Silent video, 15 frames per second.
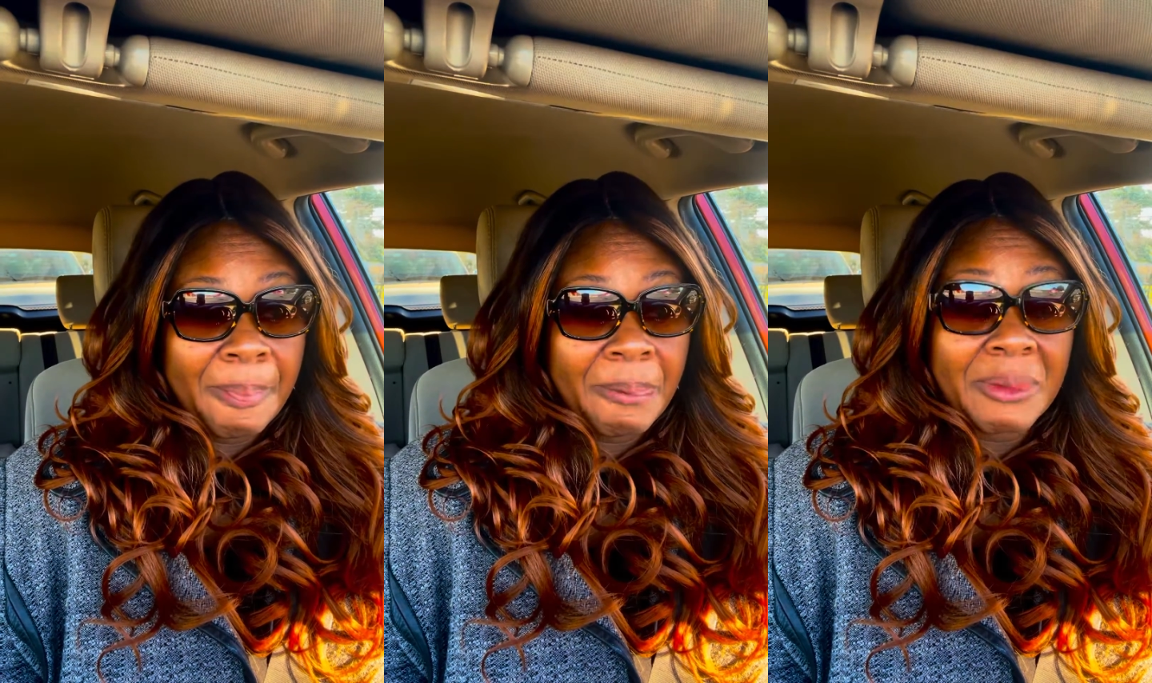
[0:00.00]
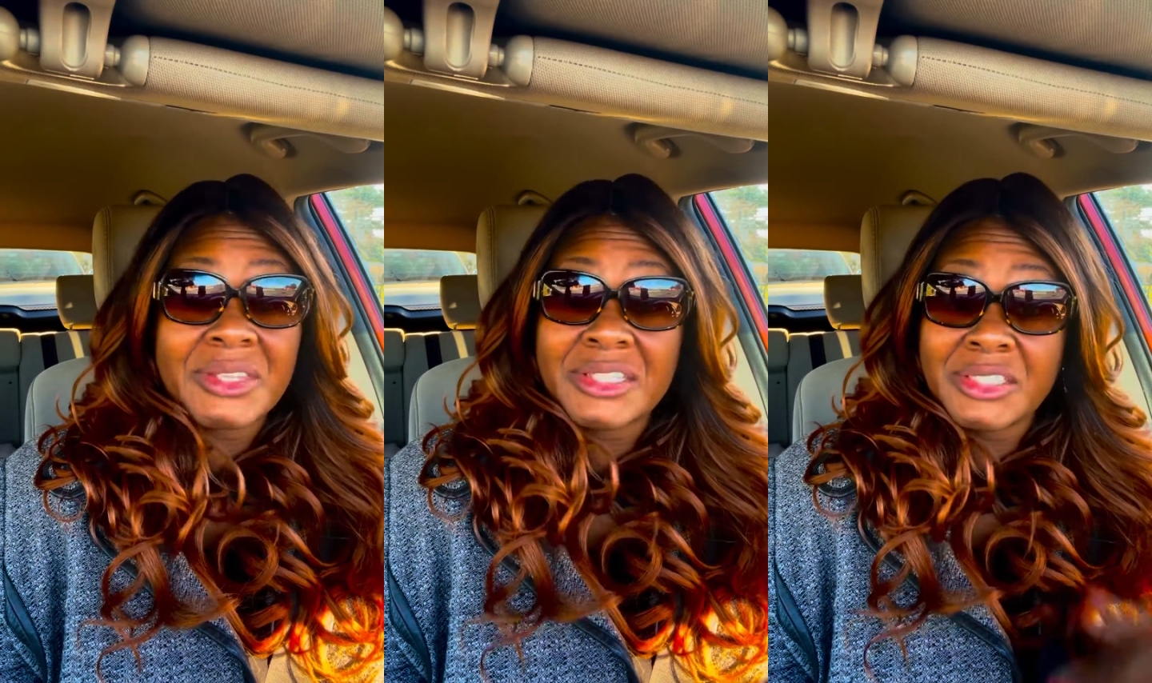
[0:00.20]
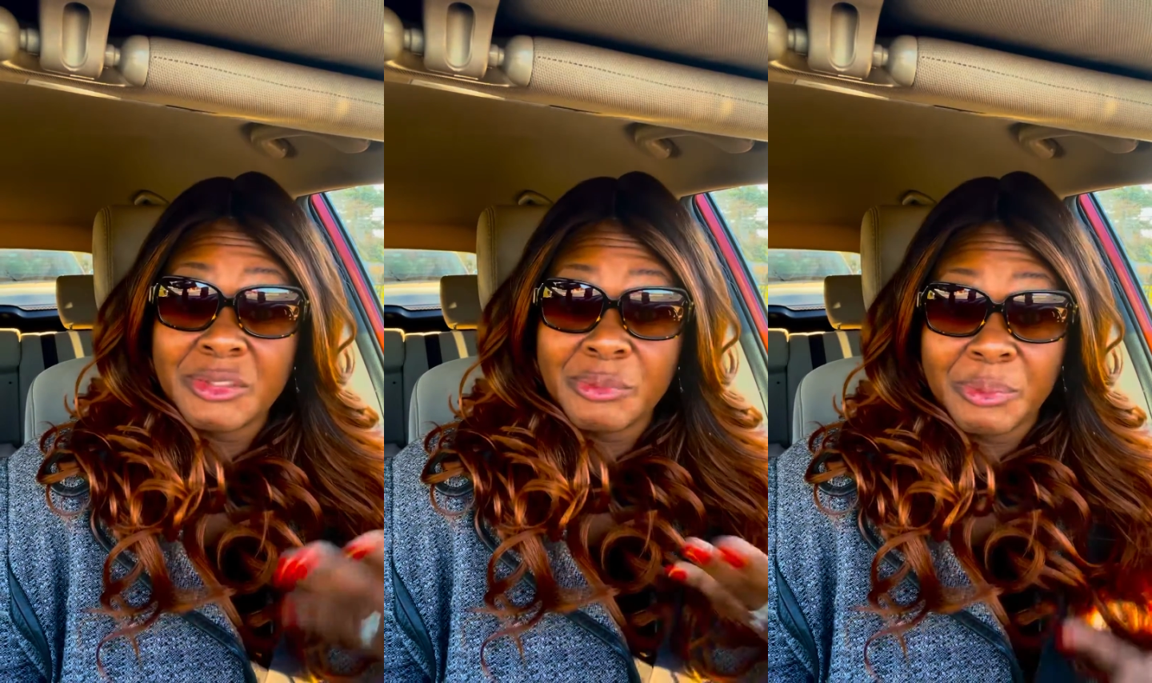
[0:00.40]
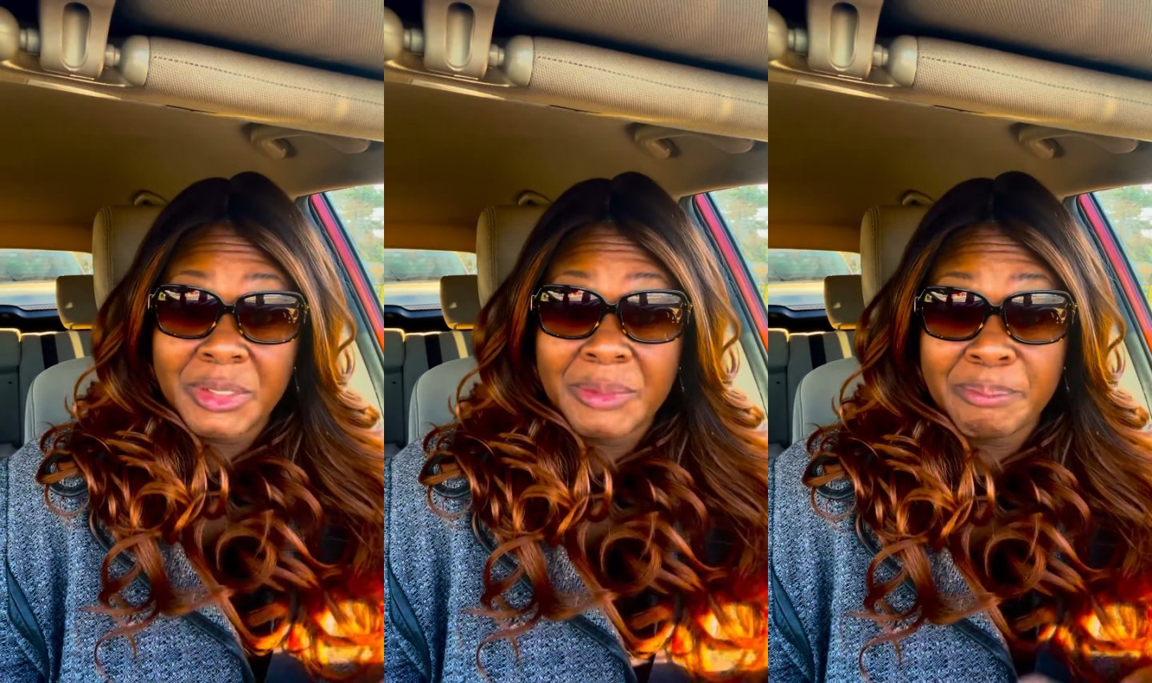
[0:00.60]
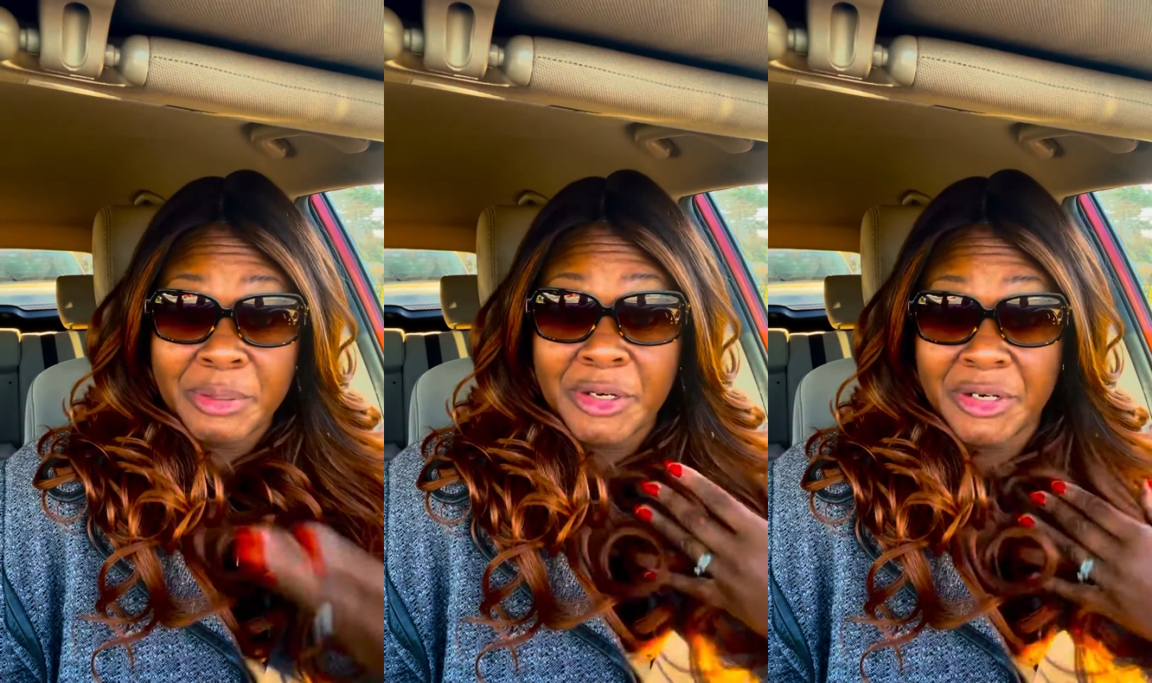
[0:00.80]
This is
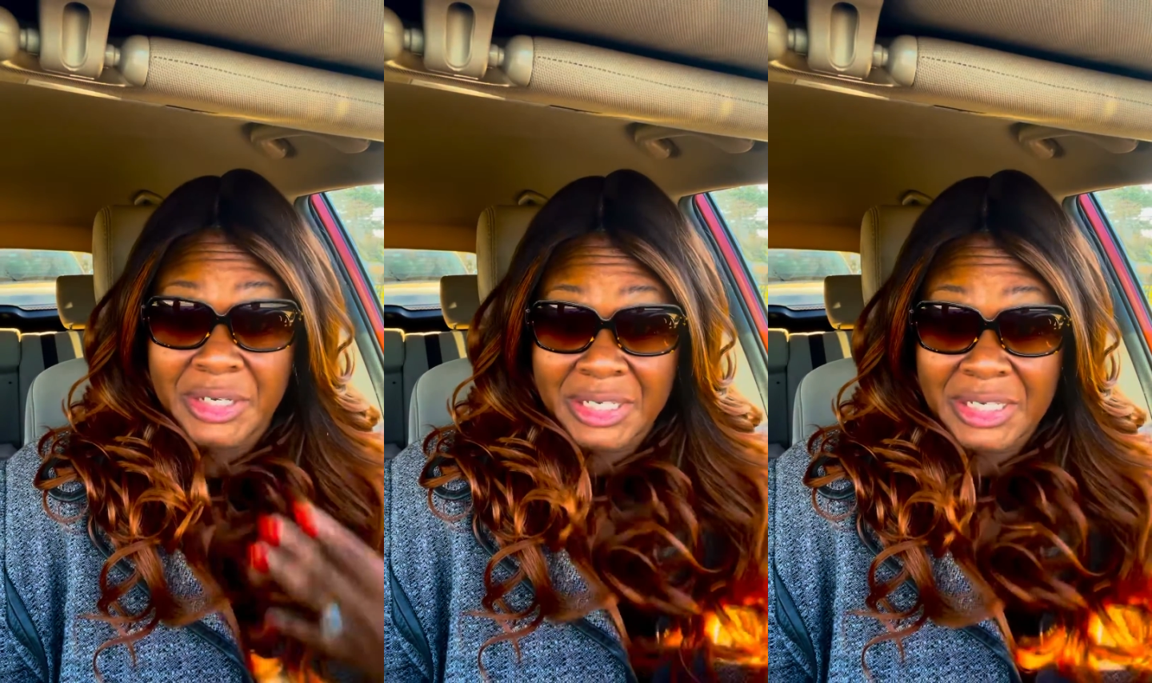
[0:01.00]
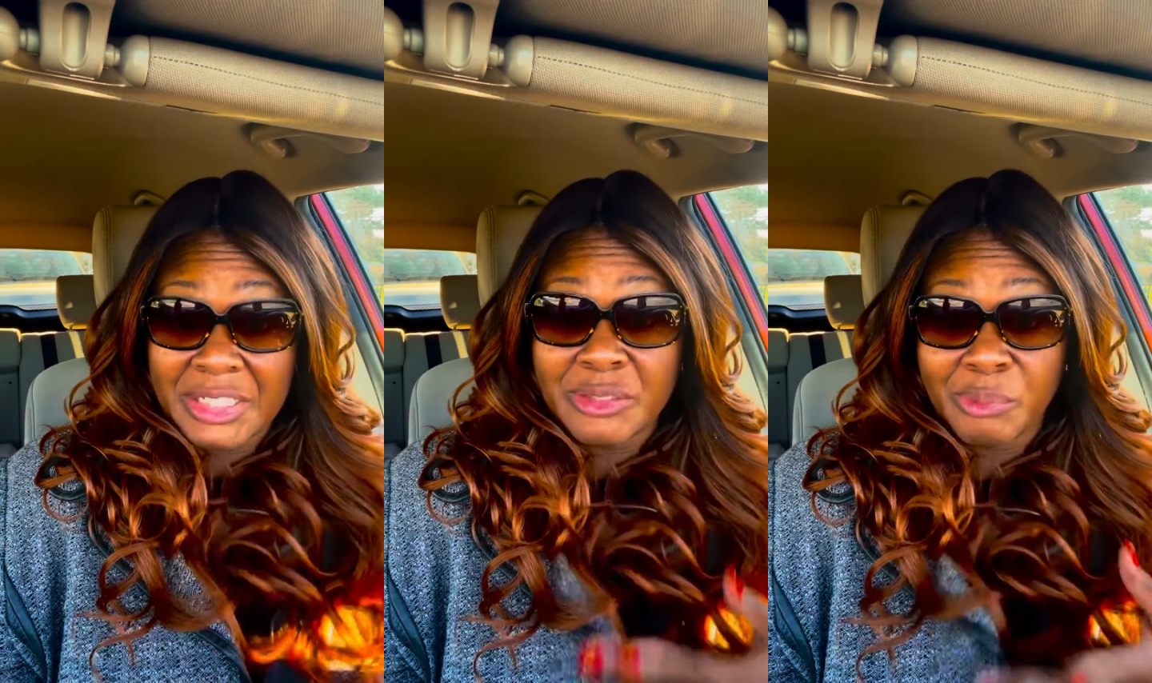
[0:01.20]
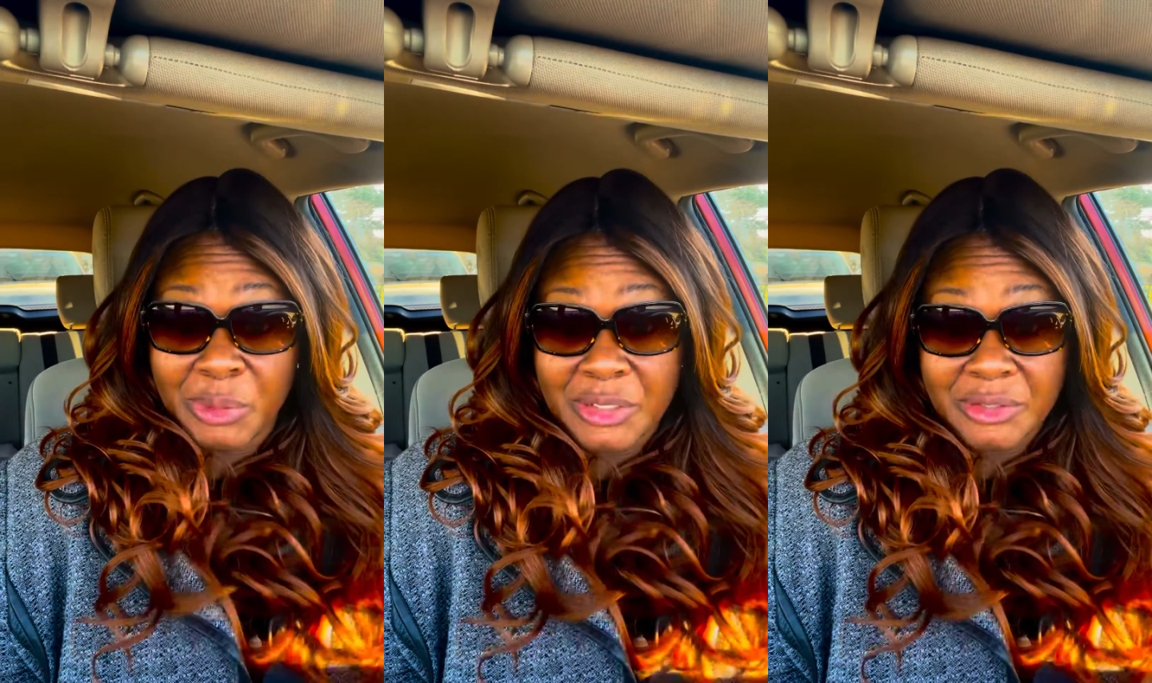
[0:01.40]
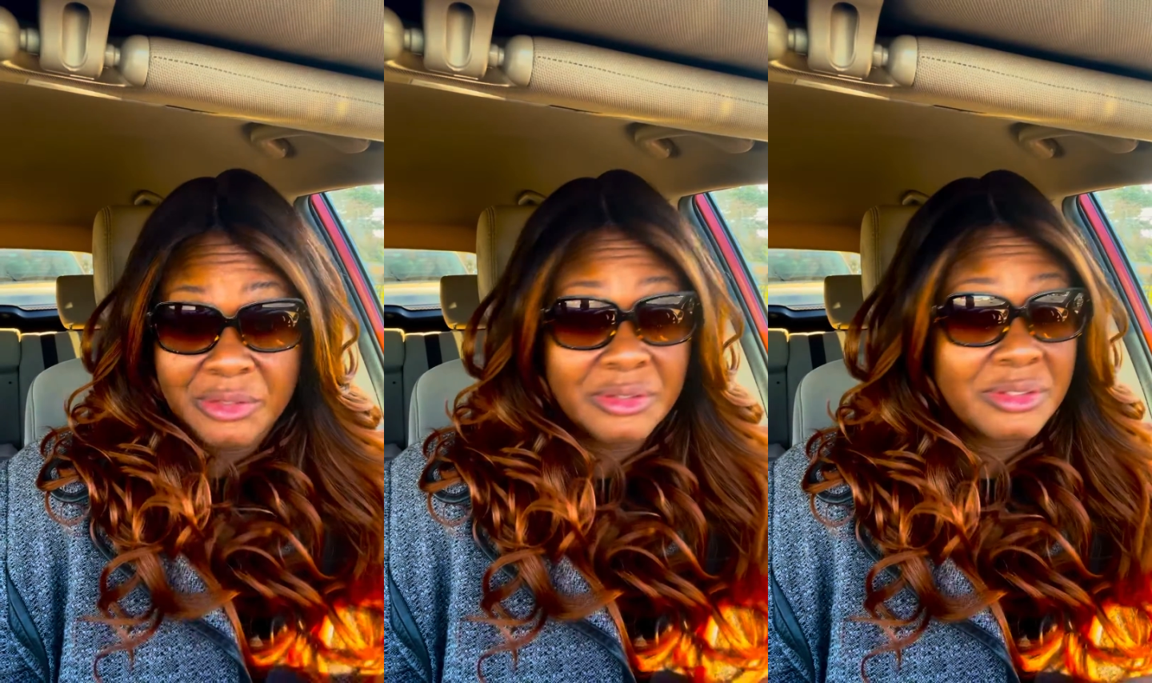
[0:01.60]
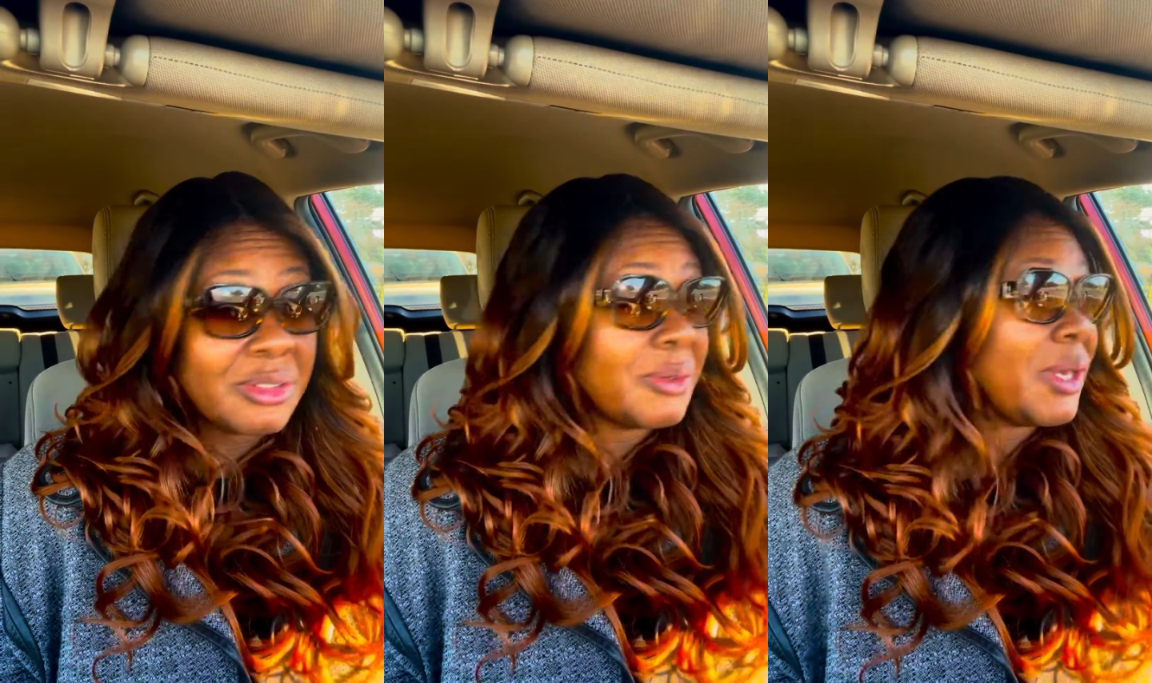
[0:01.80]
what, per his
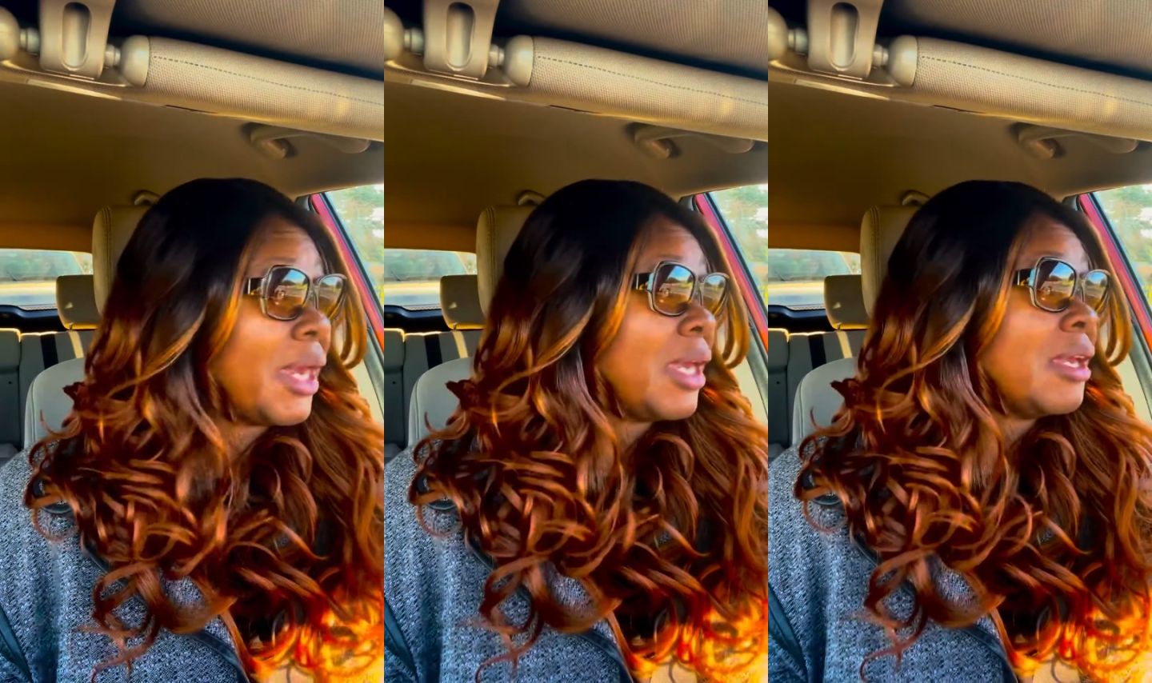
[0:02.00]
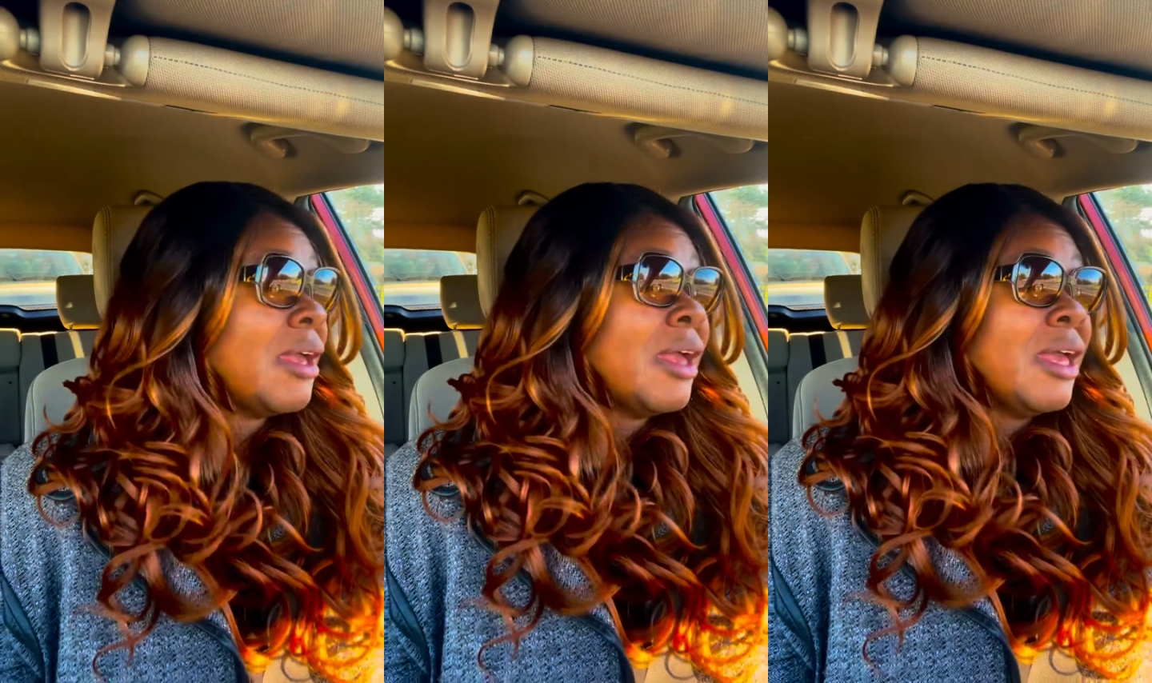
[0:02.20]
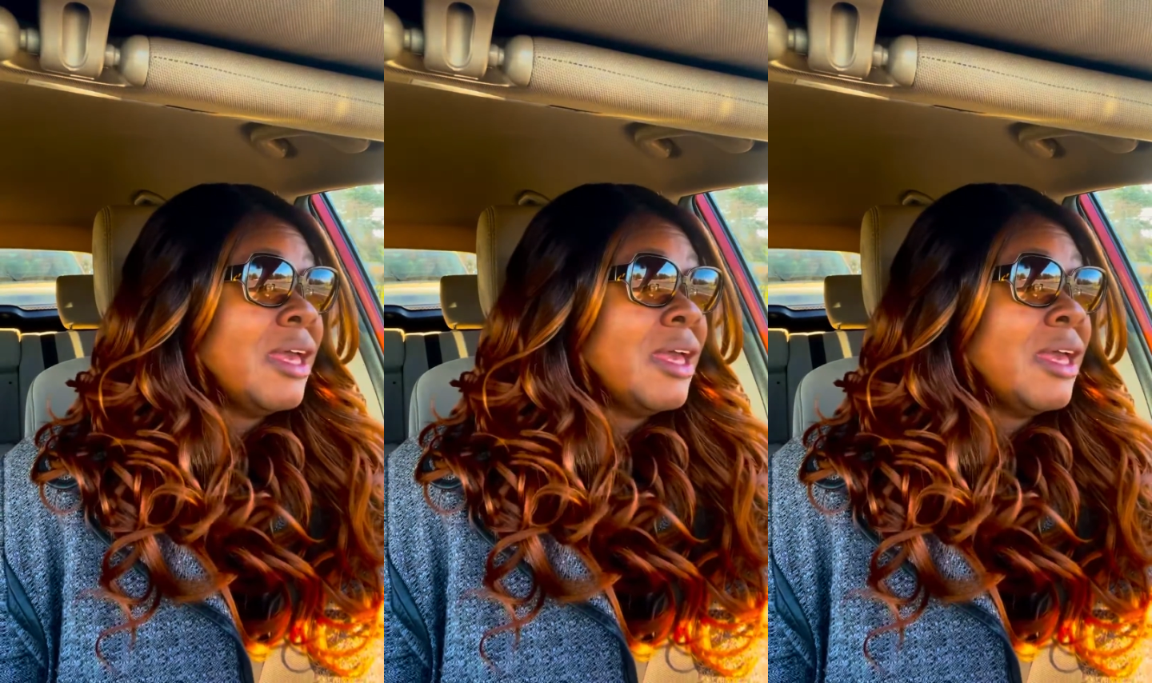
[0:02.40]
words, okay?